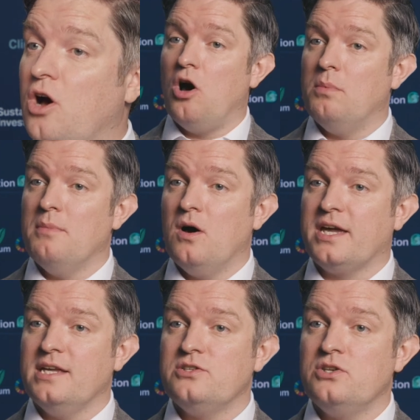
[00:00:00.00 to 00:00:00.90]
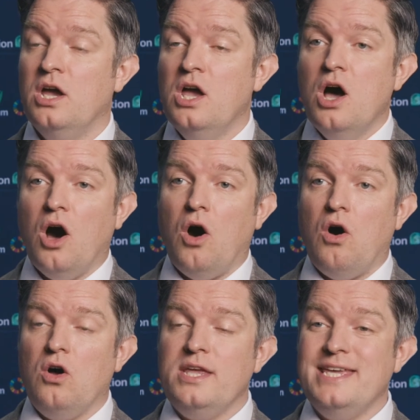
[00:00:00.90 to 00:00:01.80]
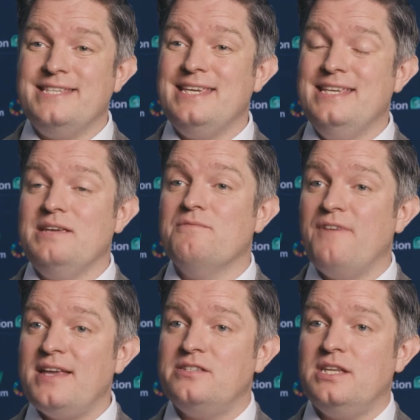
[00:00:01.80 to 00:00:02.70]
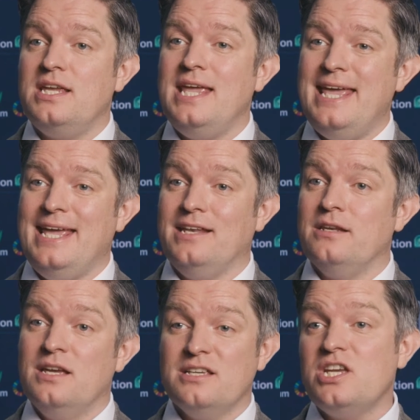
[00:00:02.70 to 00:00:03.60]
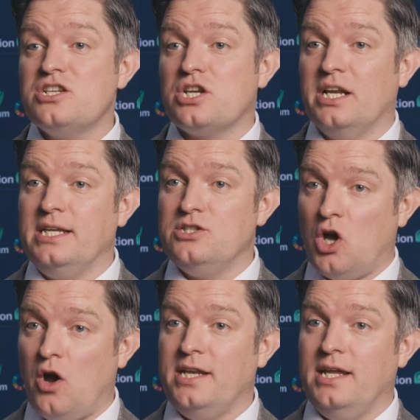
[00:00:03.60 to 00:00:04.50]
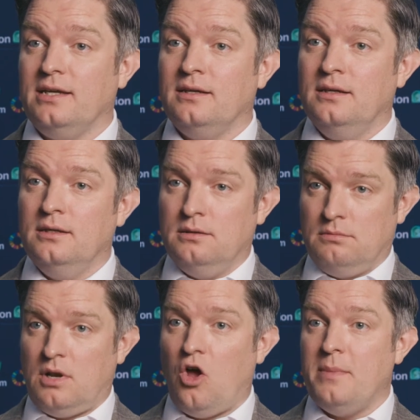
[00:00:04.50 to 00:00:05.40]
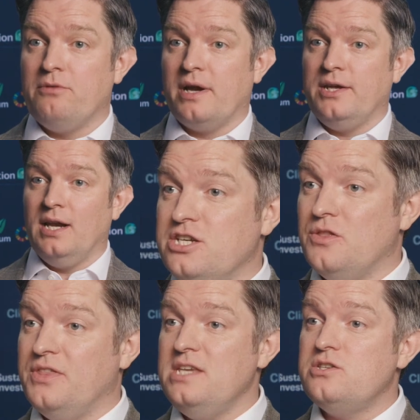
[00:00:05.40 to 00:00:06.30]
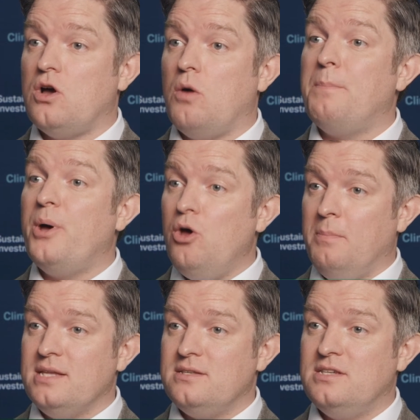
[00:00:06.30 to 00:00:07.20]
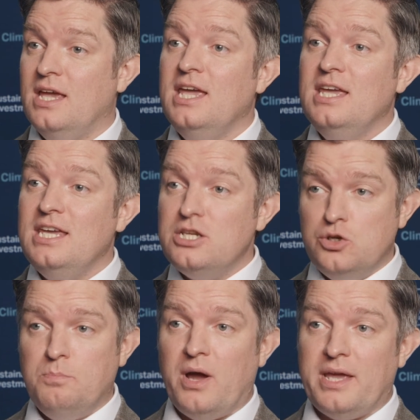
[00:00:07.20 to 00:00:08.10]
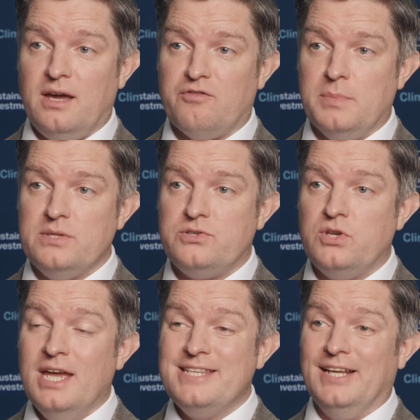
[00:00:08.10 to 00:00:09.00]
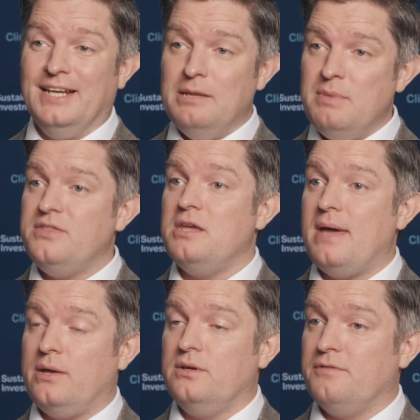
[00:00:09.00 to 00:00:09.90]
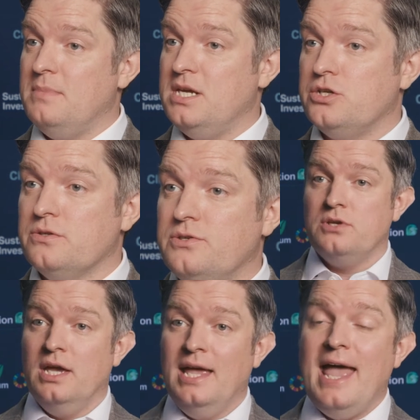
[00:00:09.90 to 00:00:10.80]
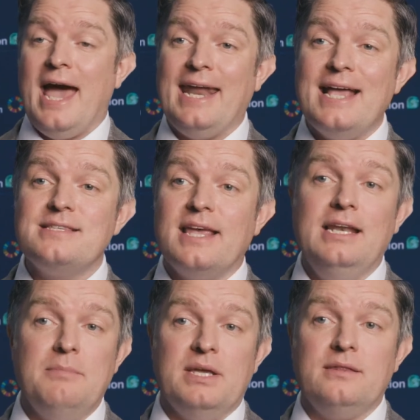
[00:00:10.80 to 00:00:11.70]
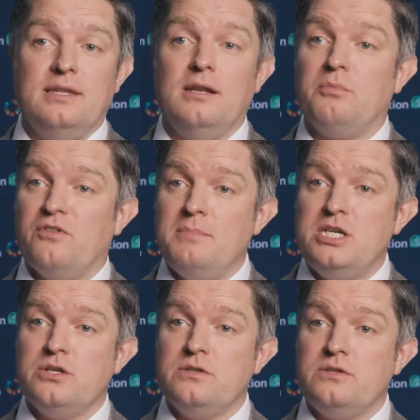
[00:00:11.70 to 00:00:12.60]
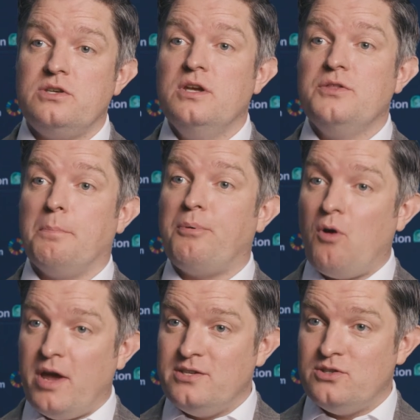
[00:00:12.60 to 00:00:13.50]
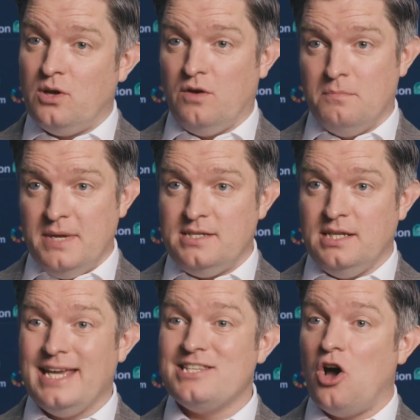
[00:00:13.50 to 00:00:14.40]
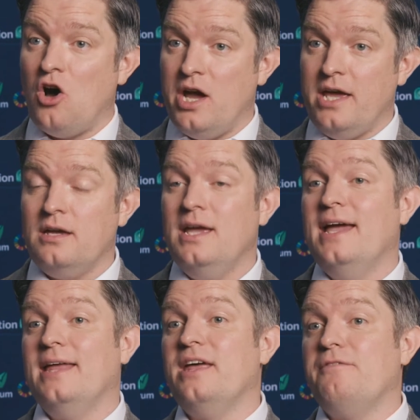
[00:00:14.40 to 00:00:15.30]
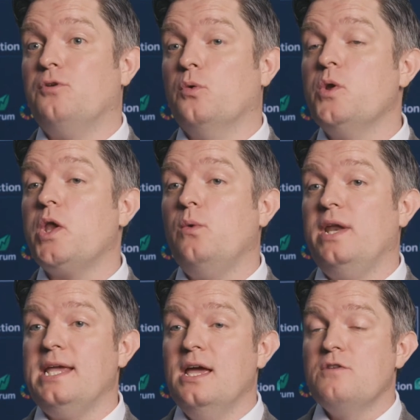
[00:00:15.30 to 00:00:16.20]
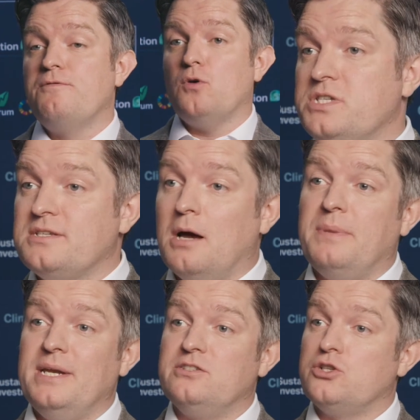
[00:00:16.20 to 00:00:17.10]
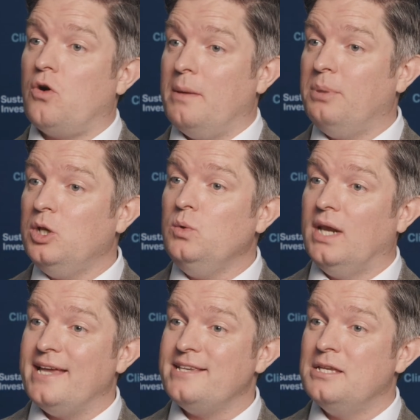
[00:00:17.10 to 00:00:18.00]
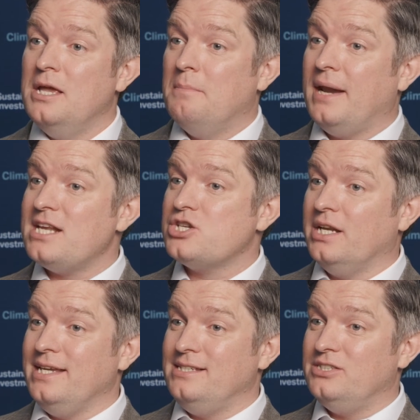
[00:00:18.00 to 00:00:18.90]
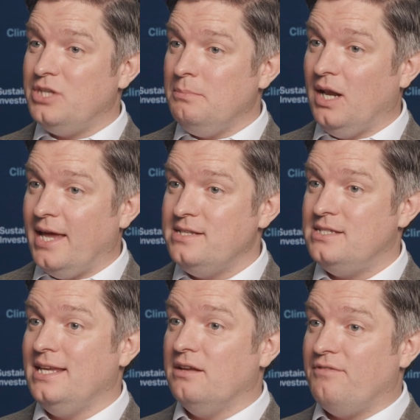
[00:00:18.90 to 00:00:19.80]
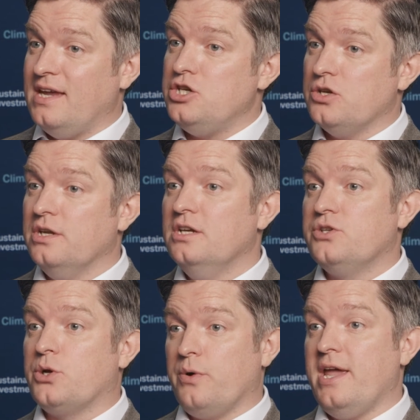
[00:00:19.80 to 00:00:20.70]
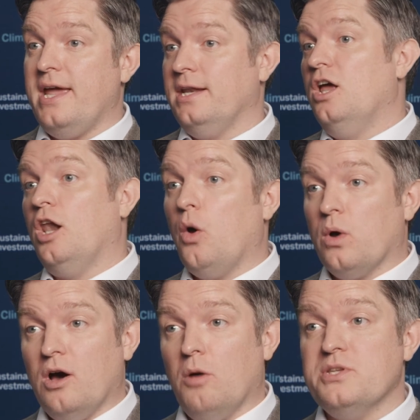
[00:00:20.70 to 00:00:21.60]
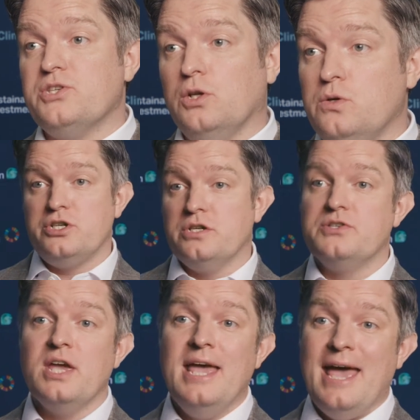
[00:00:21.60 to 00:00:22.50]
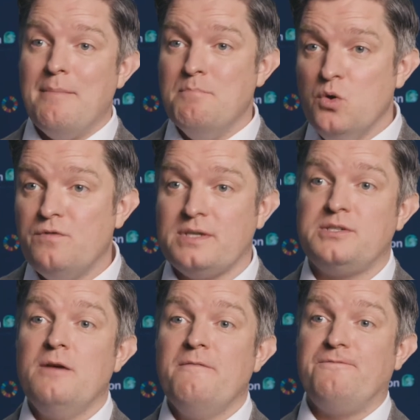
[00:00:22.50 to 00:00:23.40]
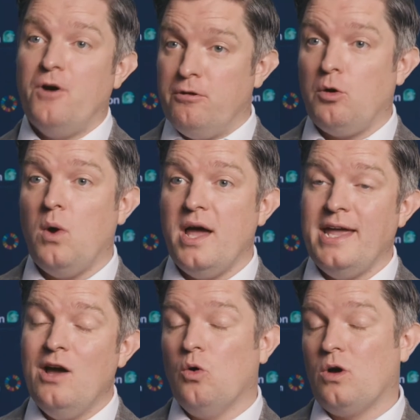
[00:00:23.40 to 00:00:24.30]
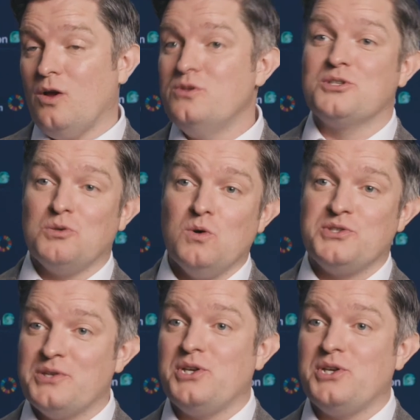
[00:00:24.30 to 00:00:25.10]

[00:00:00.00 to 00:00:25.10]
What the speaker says: carbon markets, is investing in essentially tightening climate regulation. These are permits issued by governments to limit the amount of emissions. And as they limit the number of emissions, the price of emitting gets higher, and therefore not only forces companies to try and pollute less, but actually stimulates innovation to create lower carbon solutions and move us further away or closer towards our